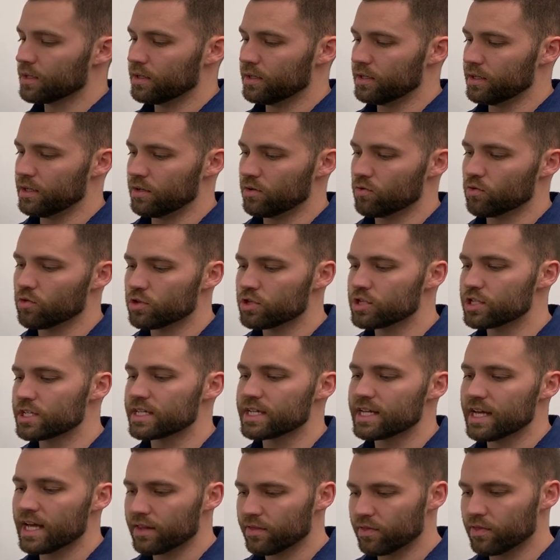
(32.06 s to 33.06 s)
in order to
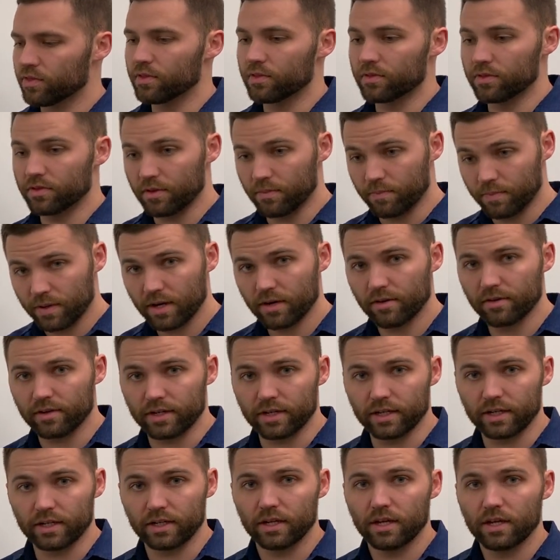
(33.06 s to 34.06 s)
get the
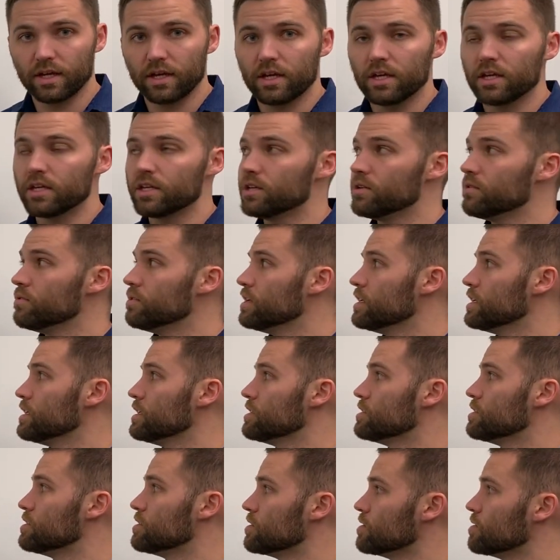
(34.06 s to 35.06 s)
period, you
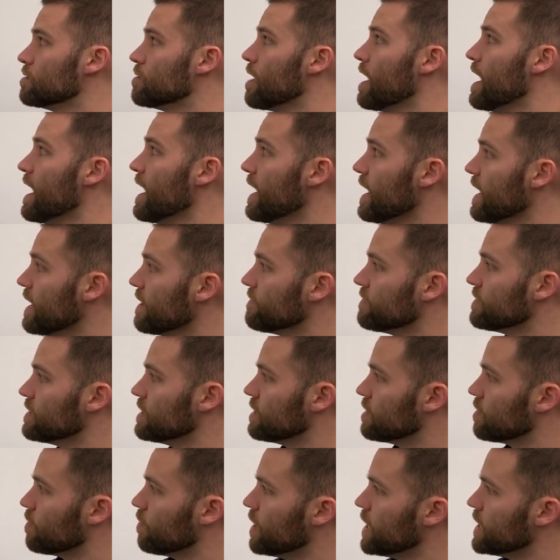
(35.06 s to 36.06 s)
need to have
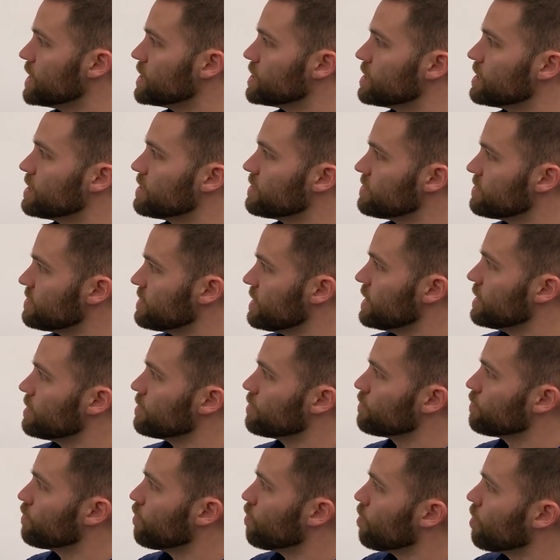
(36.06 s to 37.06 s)
the equation in
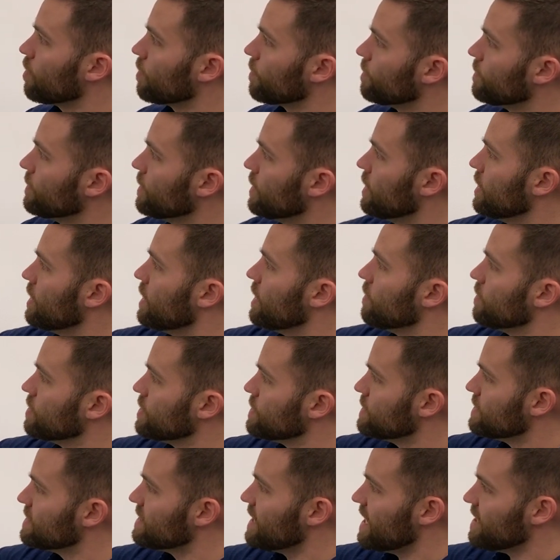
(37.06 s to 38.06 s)
standard form, which
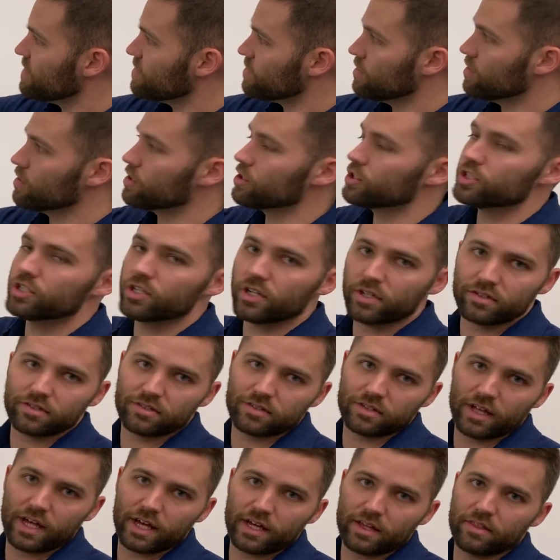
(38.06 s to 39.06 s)
means it has to look
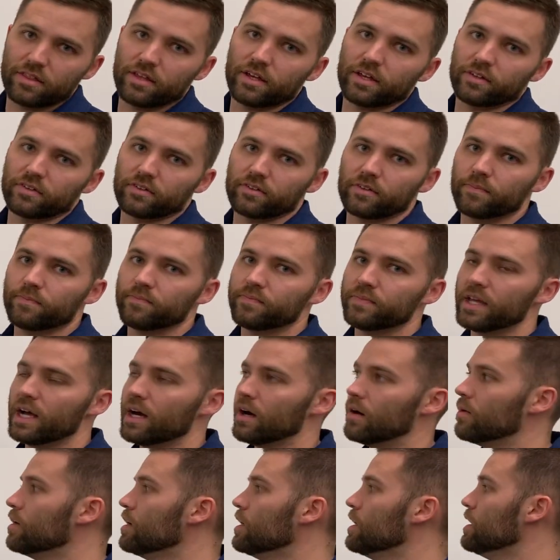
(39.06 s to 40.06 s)
just like this.
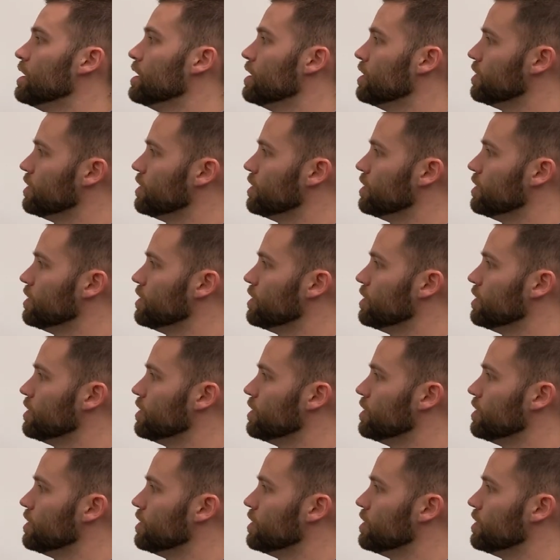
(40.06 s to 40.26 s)
Now,